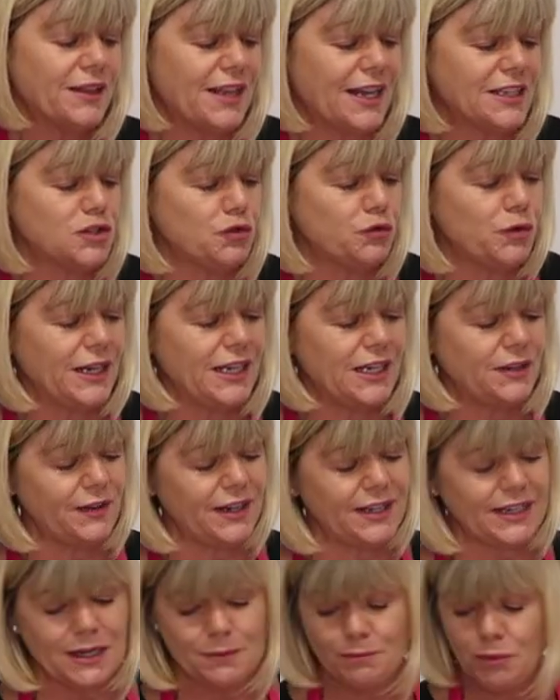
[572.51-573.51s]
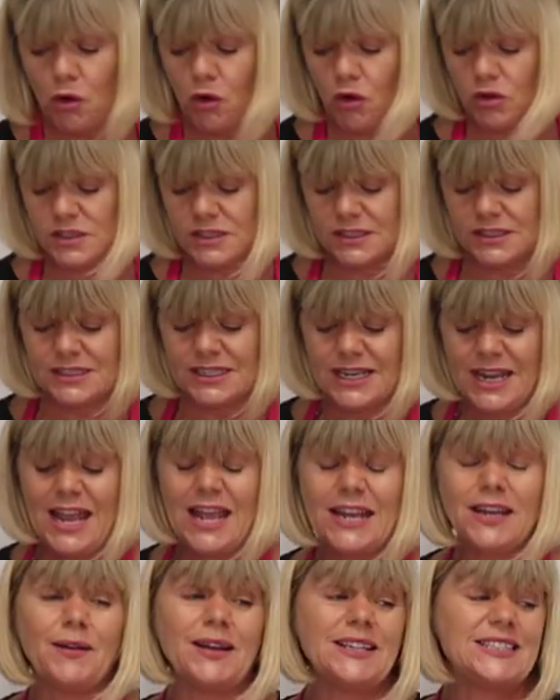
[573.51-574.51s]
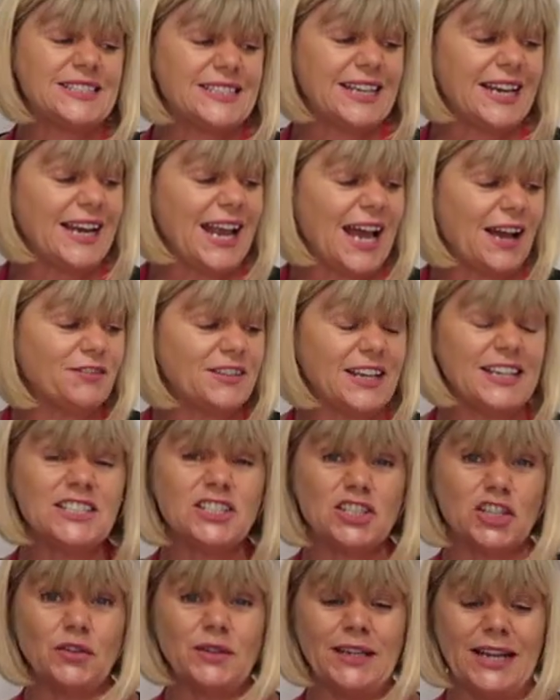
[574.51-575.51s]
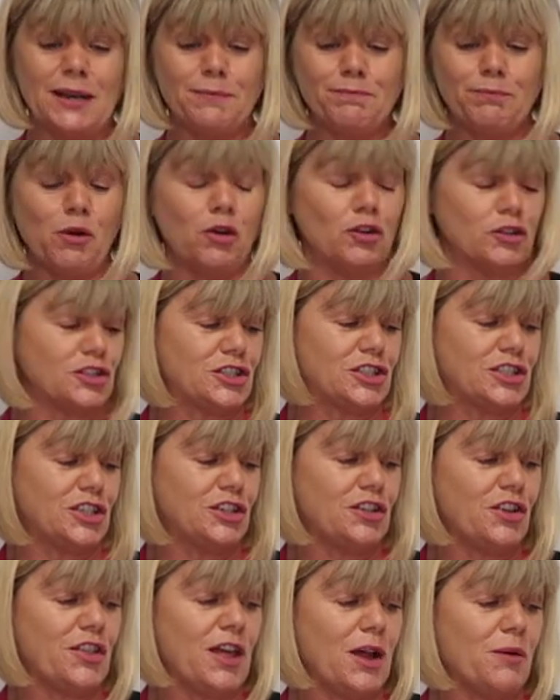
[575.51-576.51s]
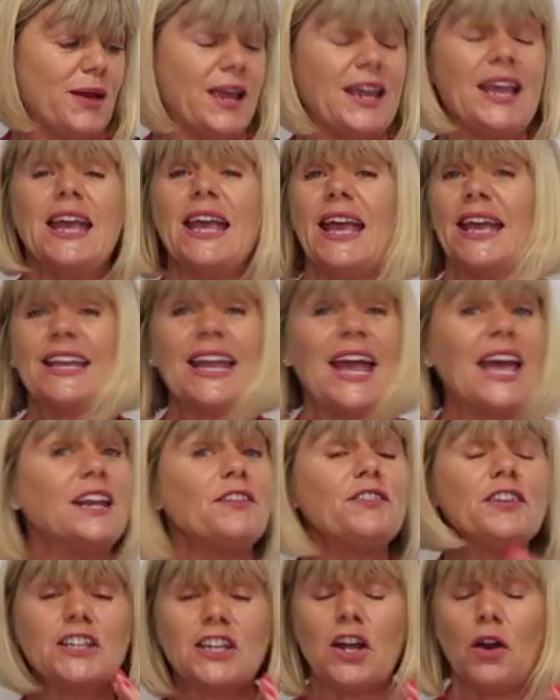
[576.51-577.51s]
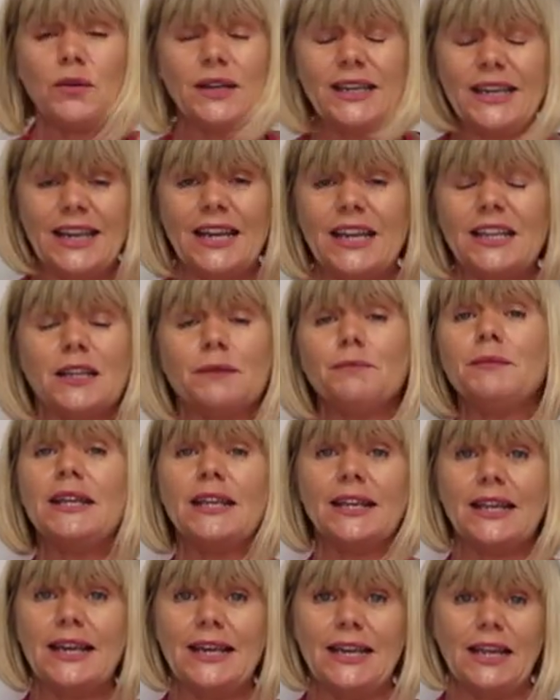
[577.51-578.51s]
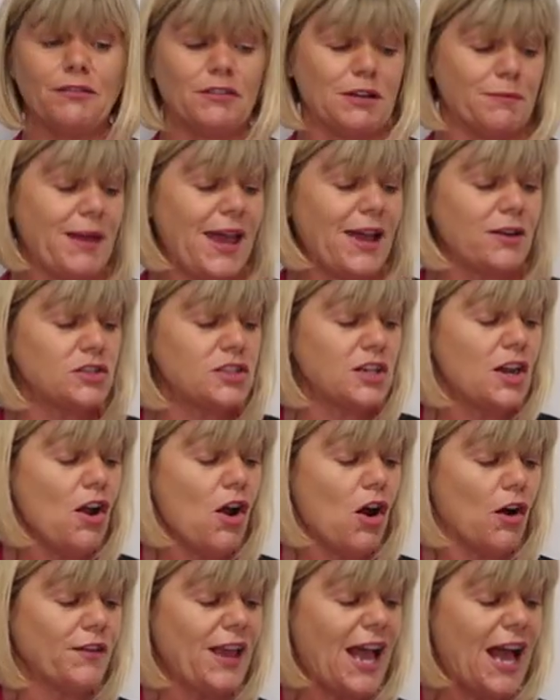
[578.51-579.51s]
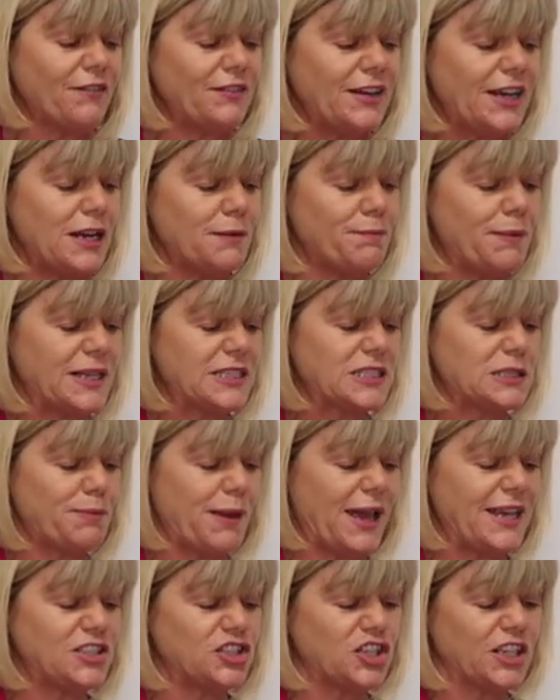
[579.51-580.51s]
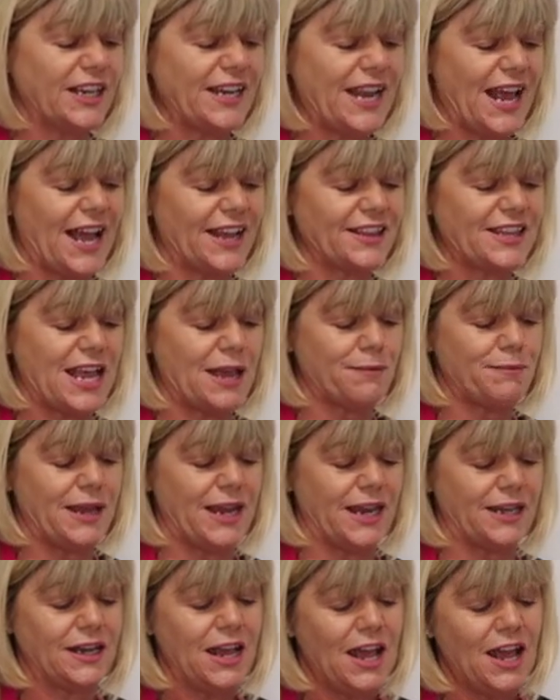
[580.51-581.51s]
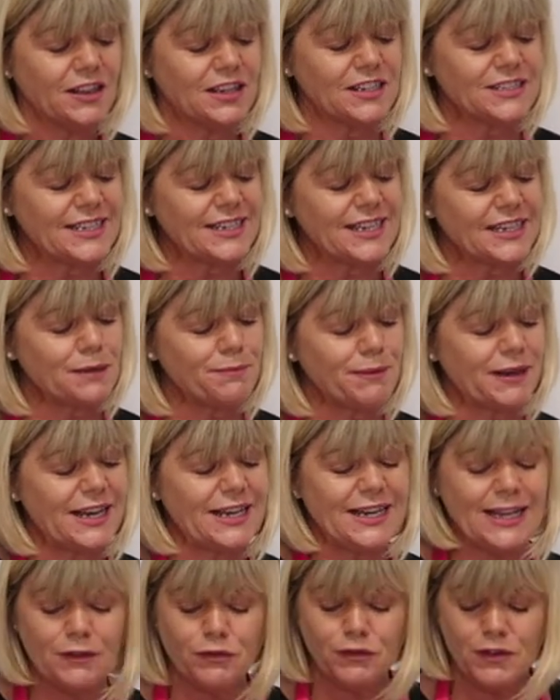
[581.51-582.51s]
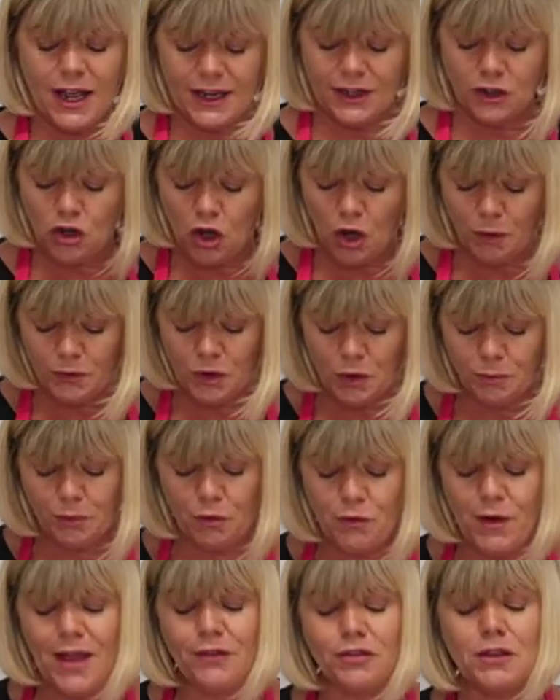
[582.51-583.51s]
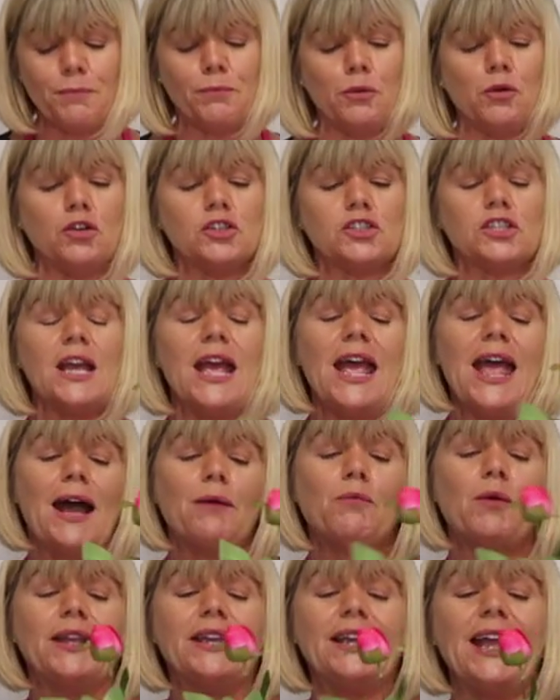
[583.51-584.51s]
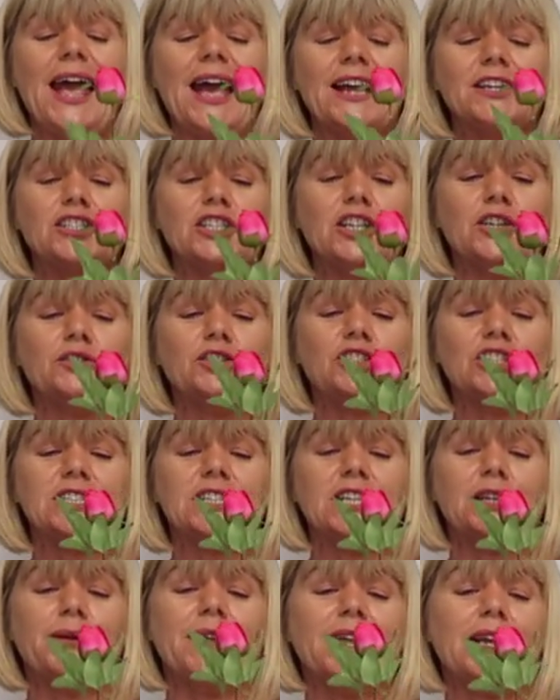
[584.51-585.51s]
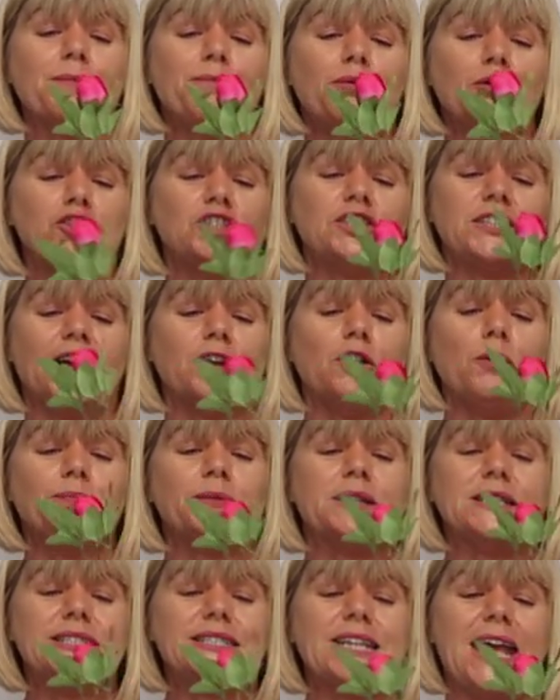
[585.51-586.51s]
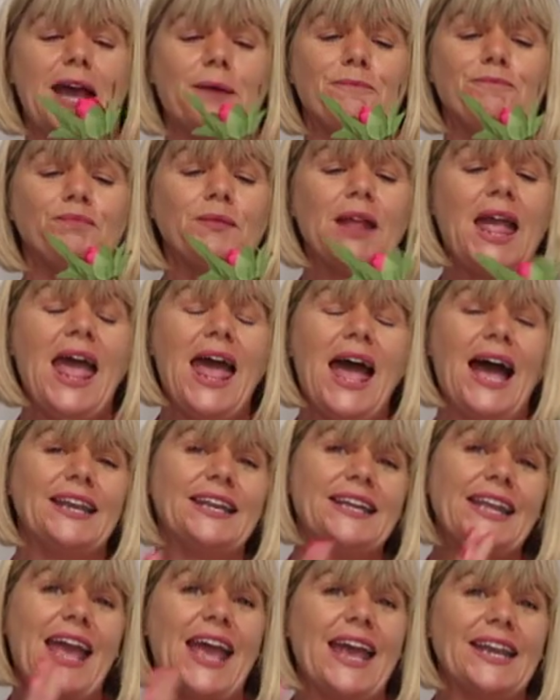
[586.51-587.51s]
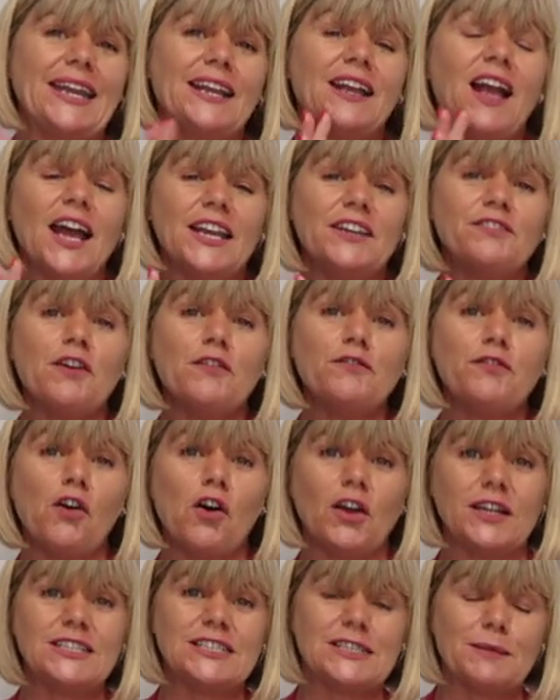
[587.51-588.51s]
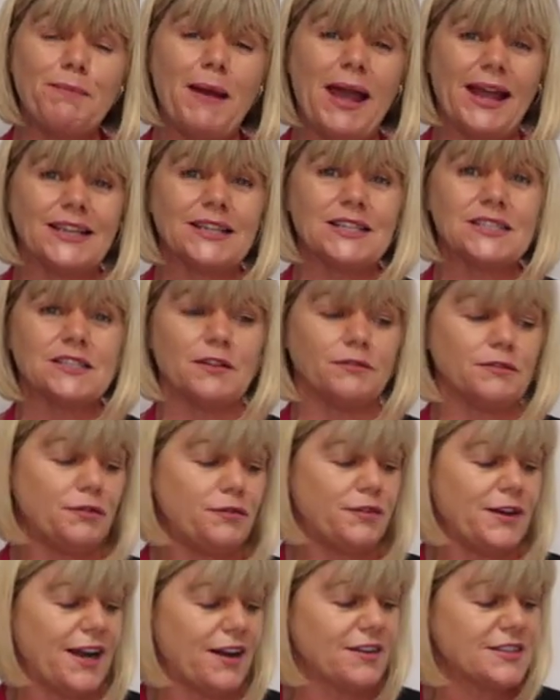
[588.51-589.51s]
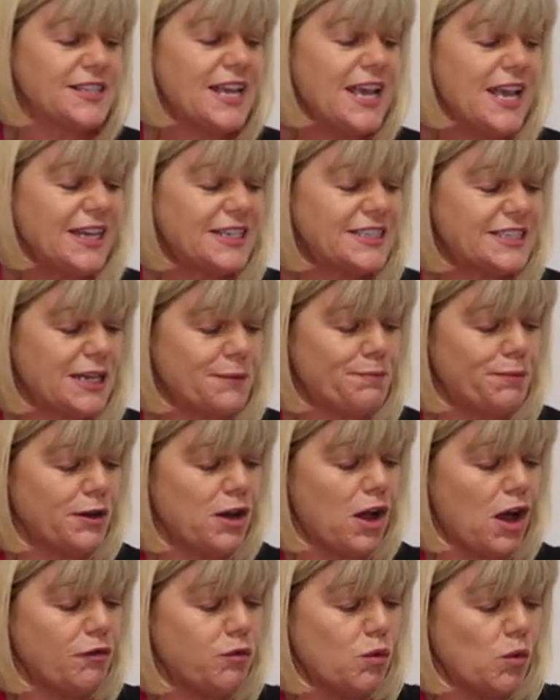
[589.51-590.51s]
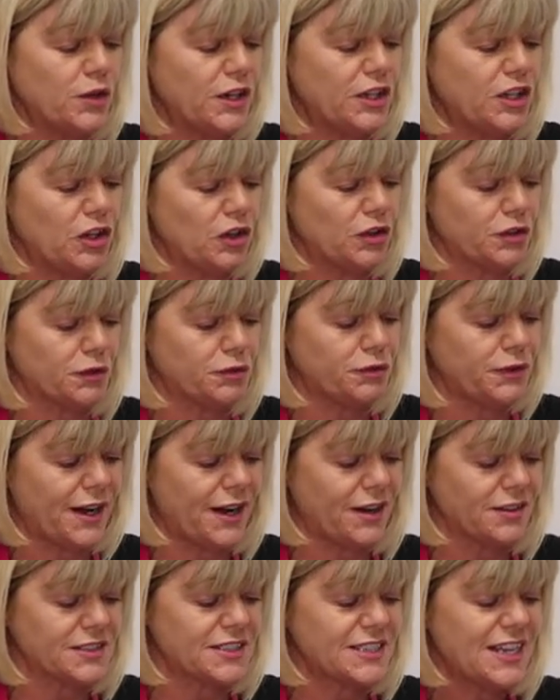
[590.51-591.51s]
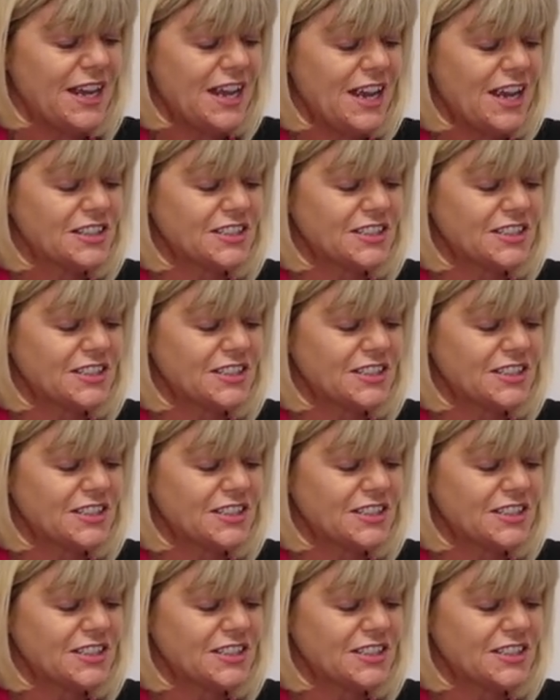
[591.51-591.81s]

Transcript: That's really, really important. Now I still have these 2 little buds, you know, that way. Again, if you don't need them, you can leave them out, or if you have a little bit of space, you can add them in. There's a little bit of leaf kind of coming up around the bud, and what you can do is, you see the way you can push that up the stem, and again, it kind of avoids the petals of the flowers tipping off one of the other flowers.